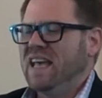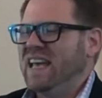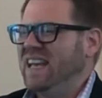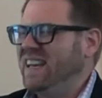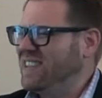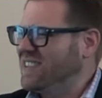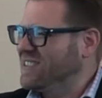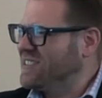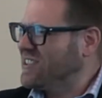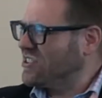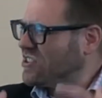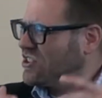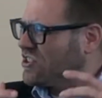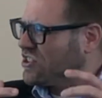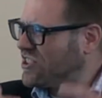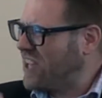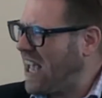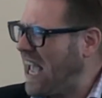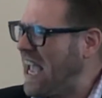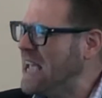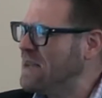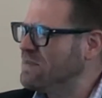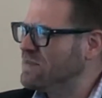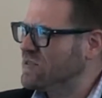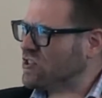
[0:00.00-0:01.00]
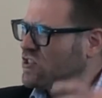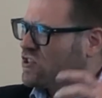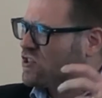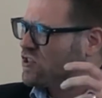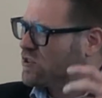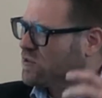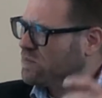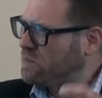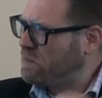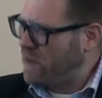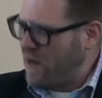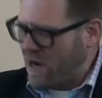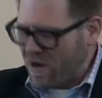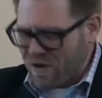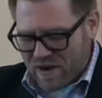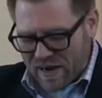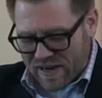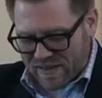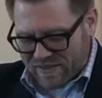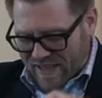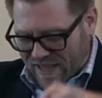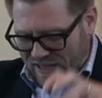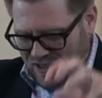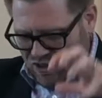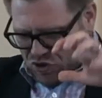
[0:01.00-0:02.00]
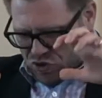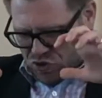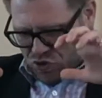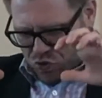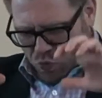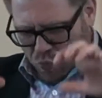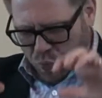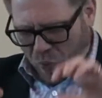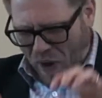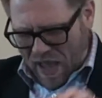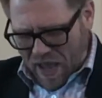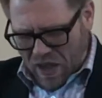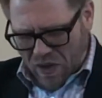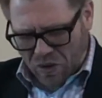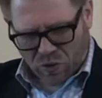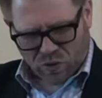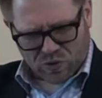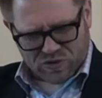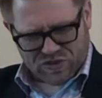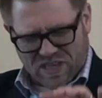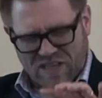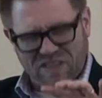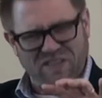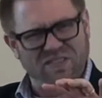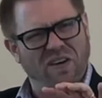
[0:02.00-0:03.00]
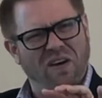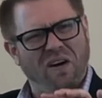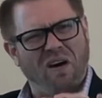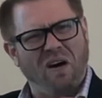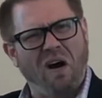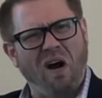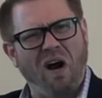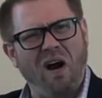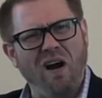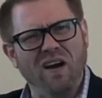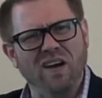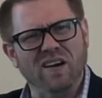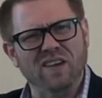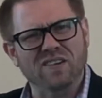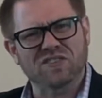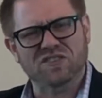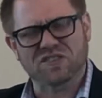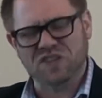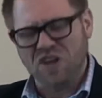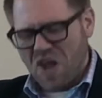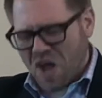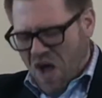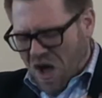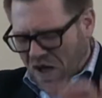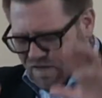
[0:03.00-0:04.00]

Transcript: It is the same Spirit that dwells in the hearts